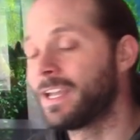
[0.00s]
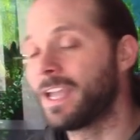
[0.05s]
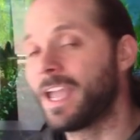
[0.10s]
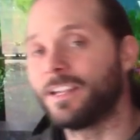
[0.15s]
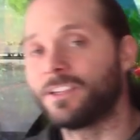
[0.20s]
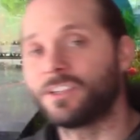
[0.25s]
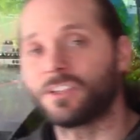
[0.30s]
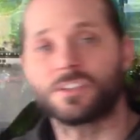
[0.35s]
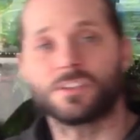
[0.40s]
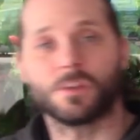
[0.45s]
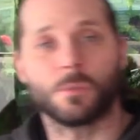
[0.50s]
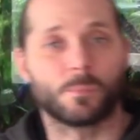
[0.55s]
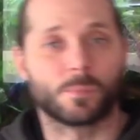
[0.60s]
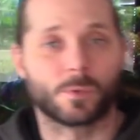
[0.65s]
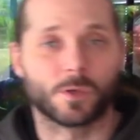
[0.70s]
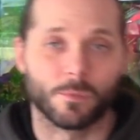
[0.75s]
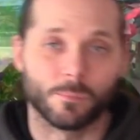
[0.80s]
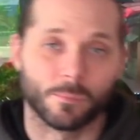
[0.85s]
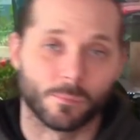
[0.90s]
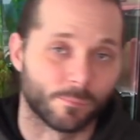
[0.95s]
And just a
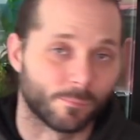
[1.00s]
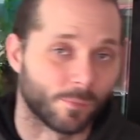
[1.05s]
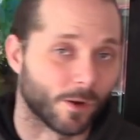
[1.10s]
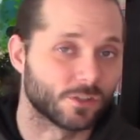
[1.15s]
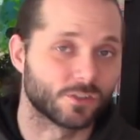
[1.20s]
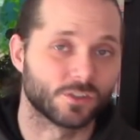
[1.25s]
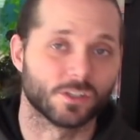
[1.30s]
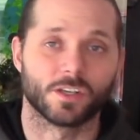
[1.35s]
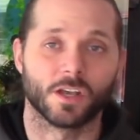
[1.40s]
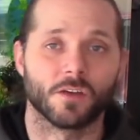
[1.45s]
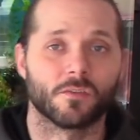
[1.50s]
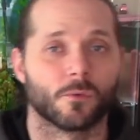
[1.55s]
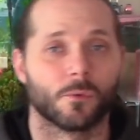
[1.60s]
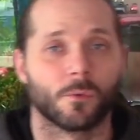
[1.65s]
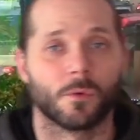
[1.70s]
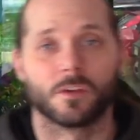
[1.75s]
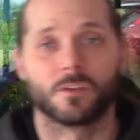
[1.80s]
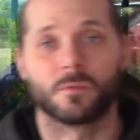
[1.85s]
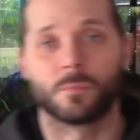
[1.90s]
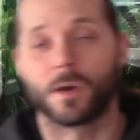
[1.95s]
bunch of different
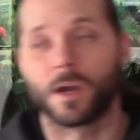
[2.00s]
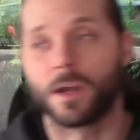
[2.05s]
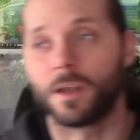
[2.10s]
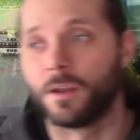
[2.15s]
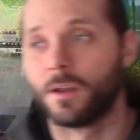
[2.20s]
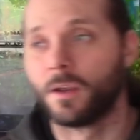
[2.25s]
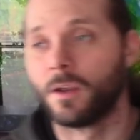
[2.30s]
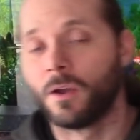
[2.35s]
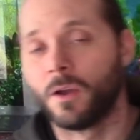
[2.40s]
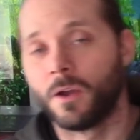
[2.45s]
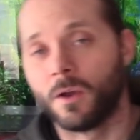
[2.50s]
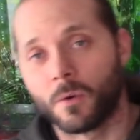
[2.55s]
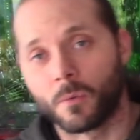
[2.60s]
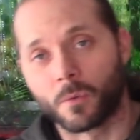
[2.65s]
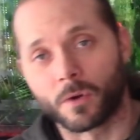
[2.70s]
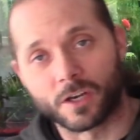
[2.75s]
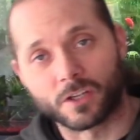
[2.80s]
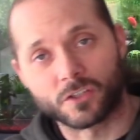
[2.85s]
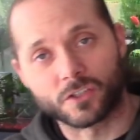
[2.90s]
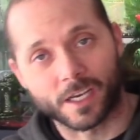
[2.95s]
ones, but
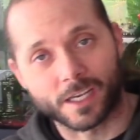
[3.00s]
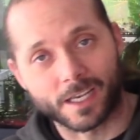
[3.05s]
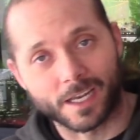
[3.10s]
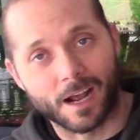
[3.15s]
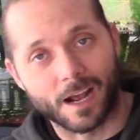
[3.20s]
we're going to check it